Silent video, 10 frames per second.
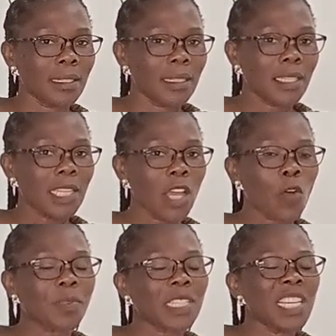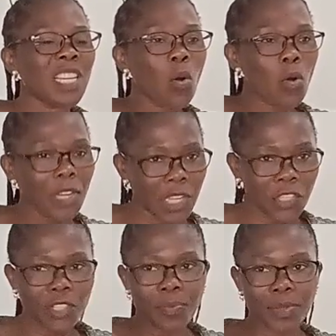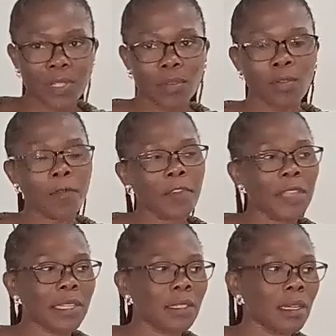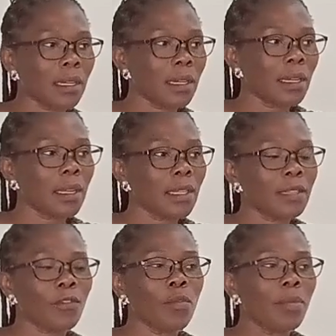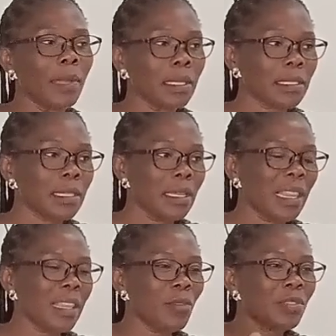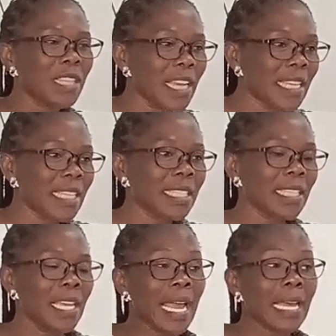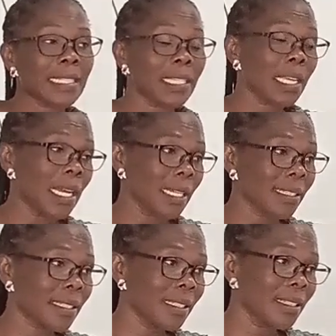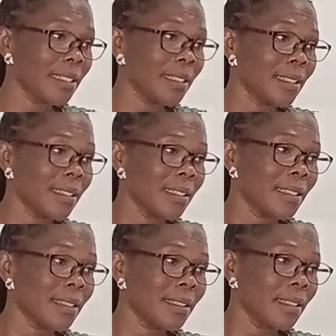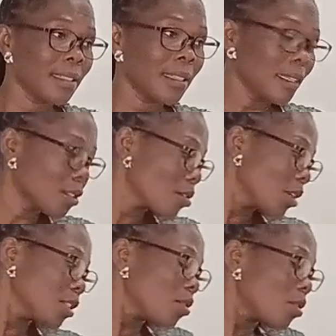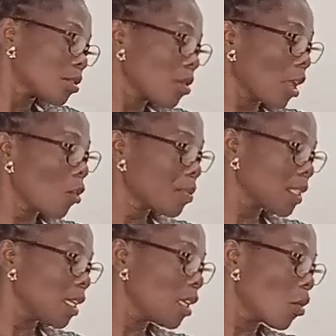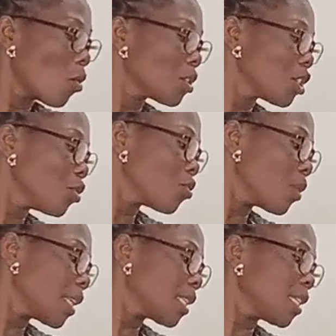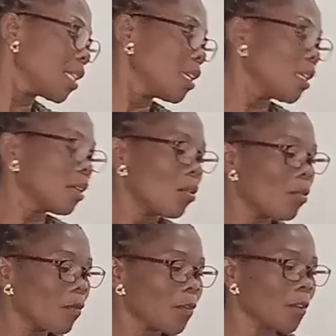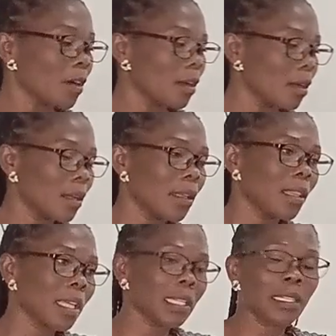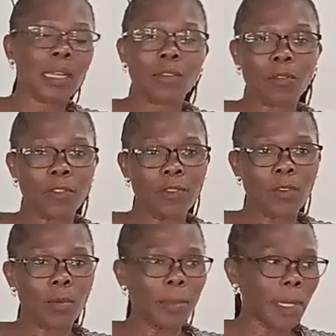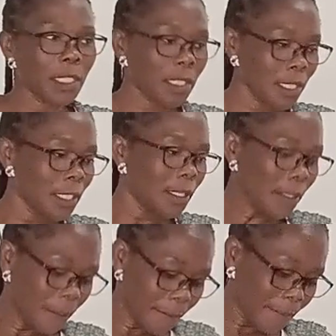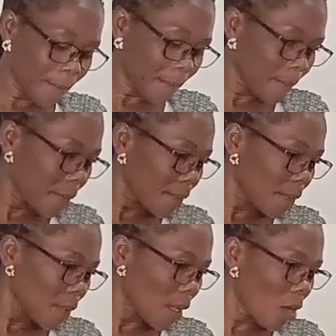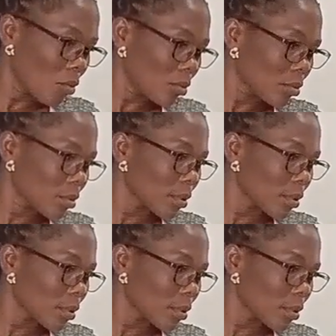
It helps in ownership of that development. They will take it as theirs. So it also helps in continuity of that kind of development. Oh,